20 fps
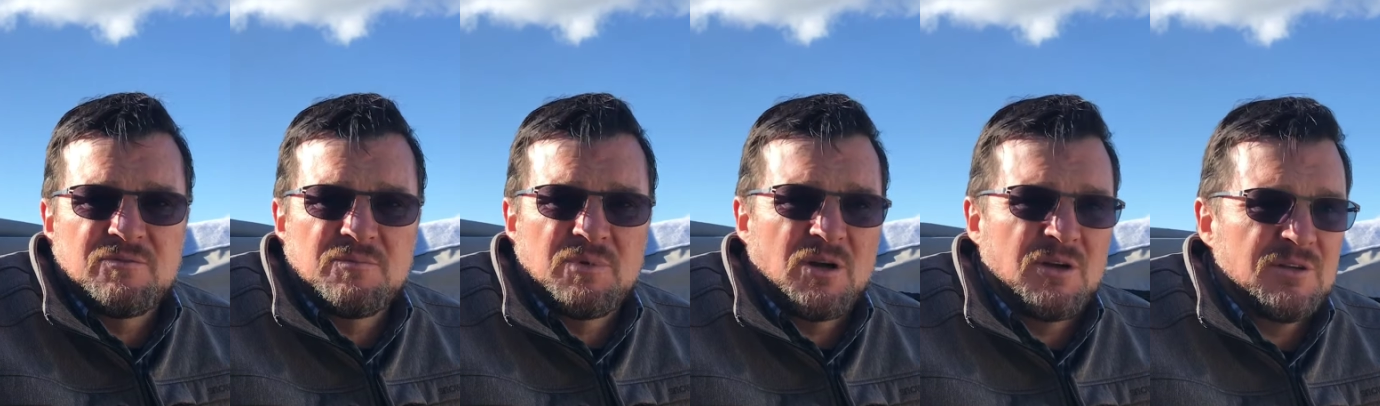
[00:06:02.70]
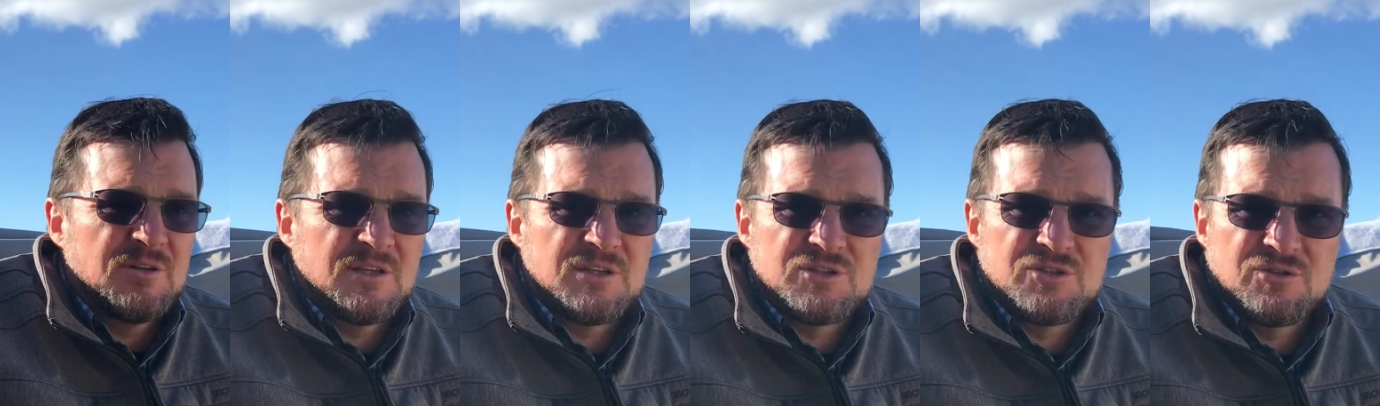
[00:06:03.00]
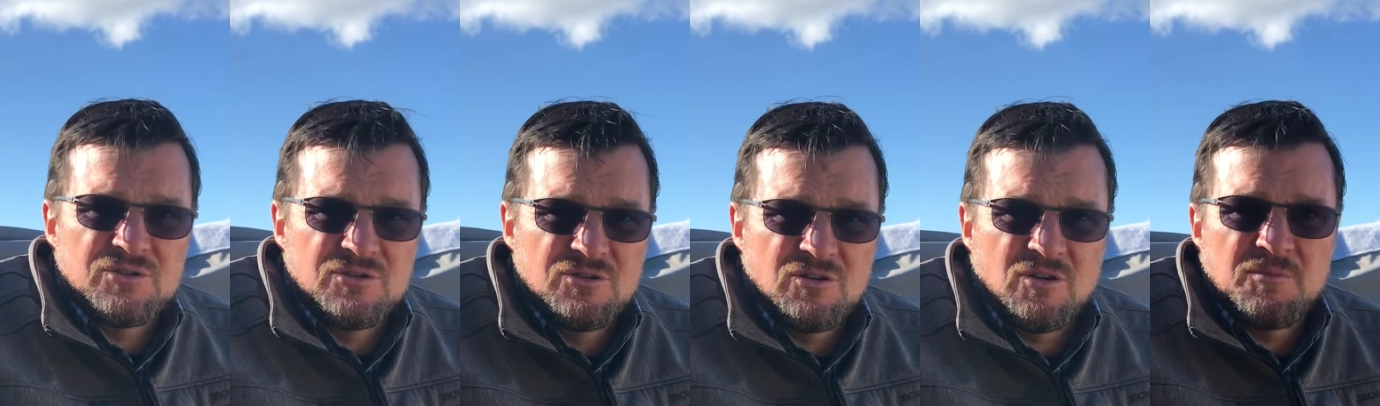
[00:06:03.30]
boat, there
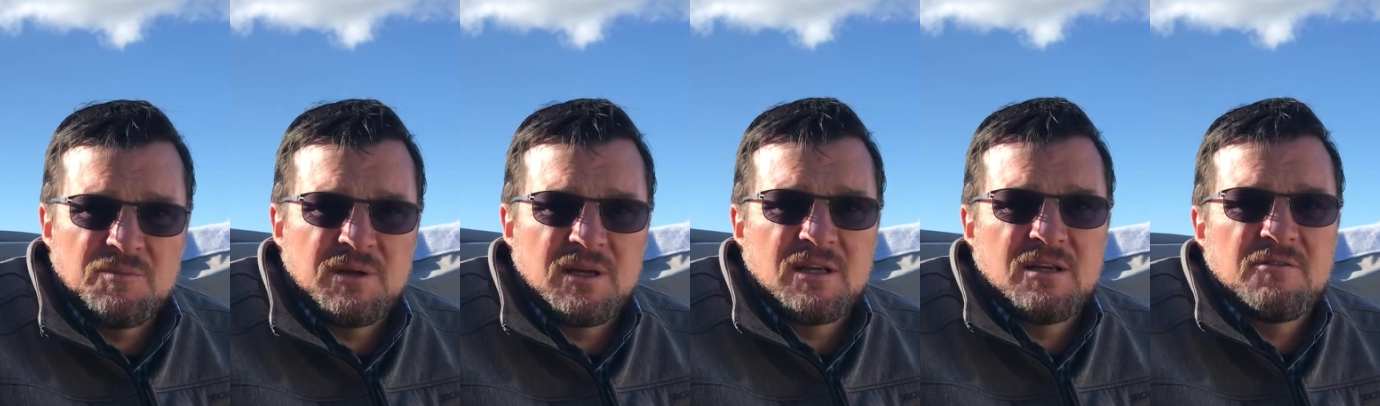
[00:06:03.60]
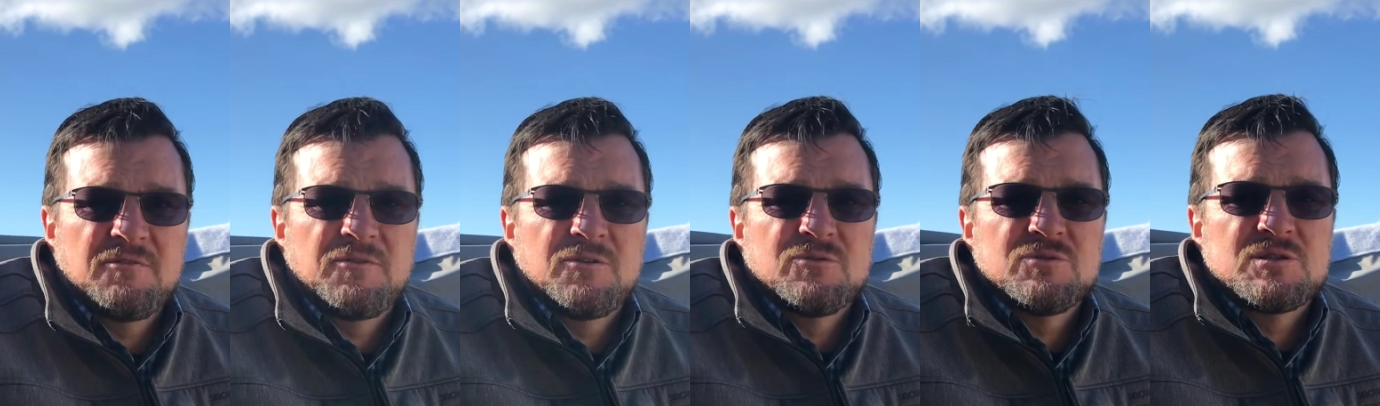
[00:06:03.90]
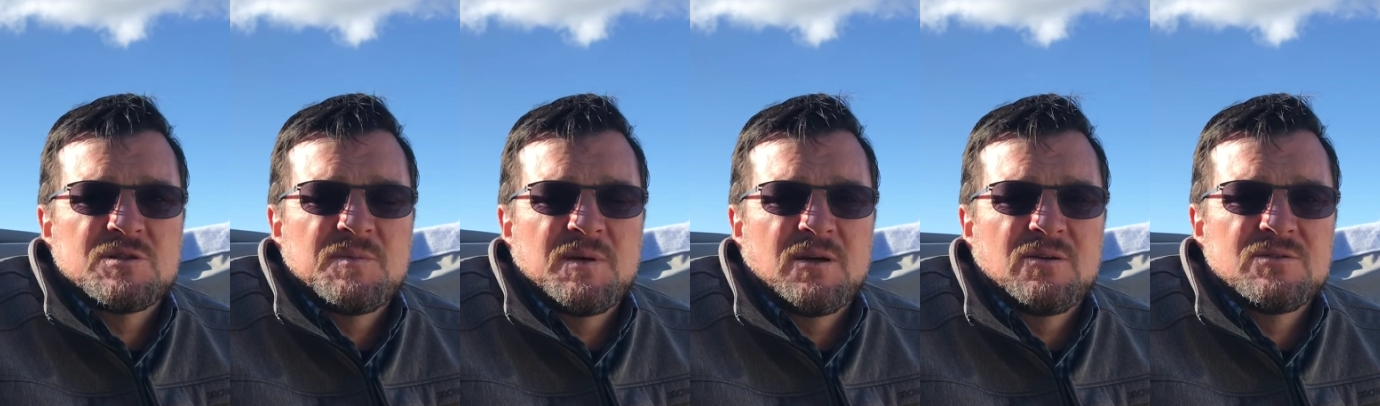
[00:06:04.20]
should not be any fuel
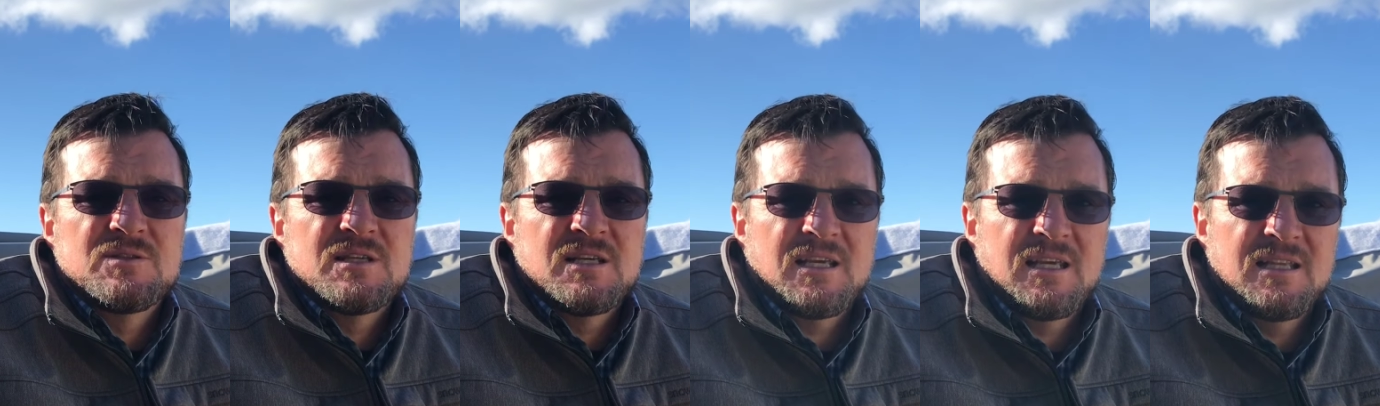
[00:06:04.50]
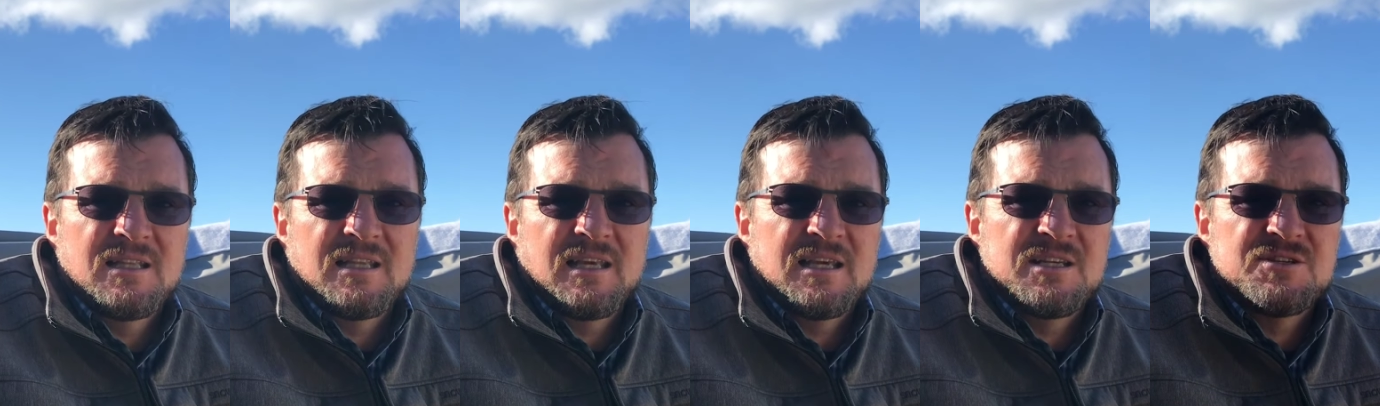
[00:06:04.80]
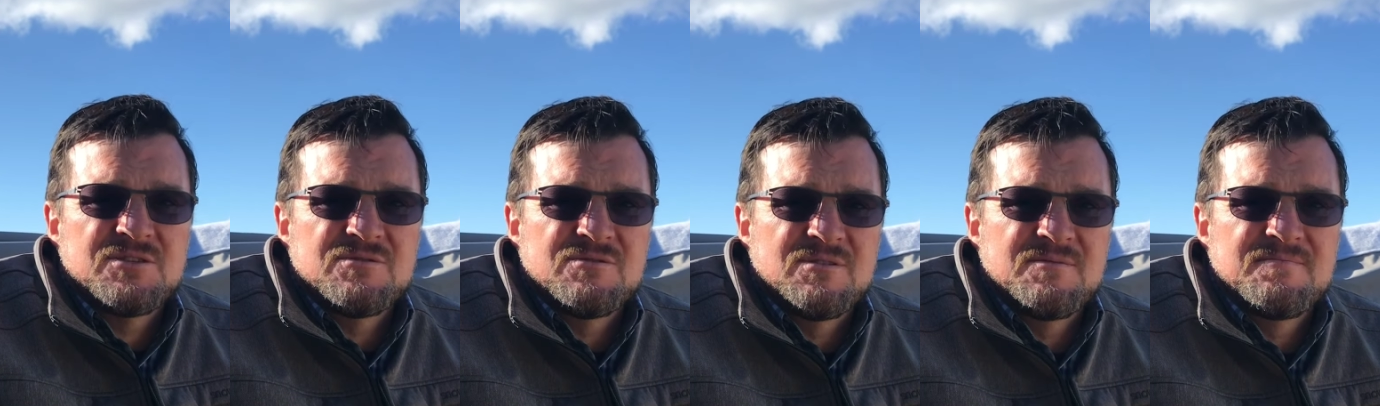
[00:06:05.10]
smells in the
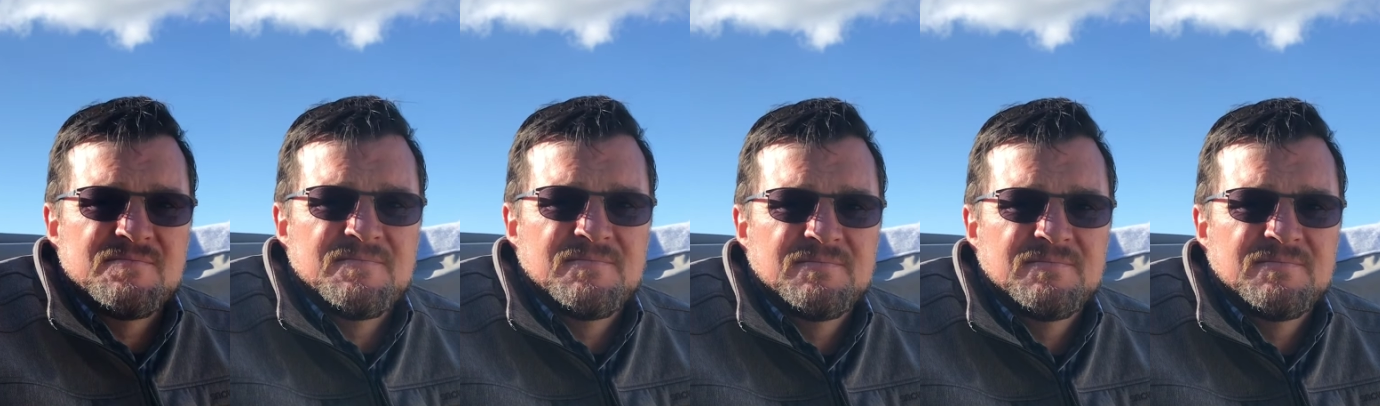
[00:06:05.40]
engine room.